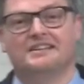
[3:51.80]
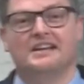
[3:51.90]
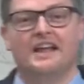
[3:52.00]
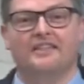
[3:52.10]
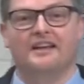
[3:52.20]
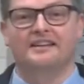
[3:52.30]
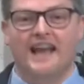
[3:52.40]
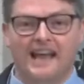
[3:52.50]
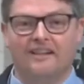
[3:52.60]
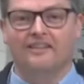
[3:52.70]
it's another
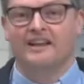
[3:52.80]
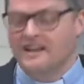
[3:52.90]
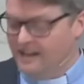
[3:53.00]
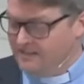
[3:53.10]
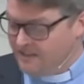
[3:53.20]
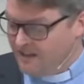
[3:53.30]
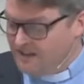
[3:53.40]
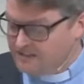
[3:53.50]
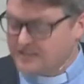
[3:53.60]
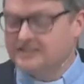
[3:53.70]
nail in
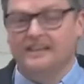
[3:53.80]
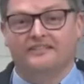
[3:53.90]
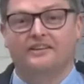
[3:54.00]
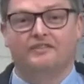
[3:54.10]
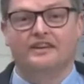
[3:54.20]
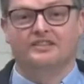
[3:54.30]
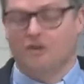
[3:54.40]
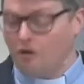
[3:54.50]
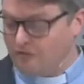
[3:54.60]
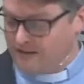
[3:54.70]
the distinctiveness
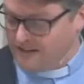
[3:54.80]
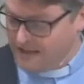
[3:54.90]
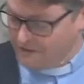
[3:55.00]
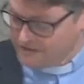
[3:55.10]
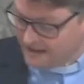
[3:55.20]
coffin here,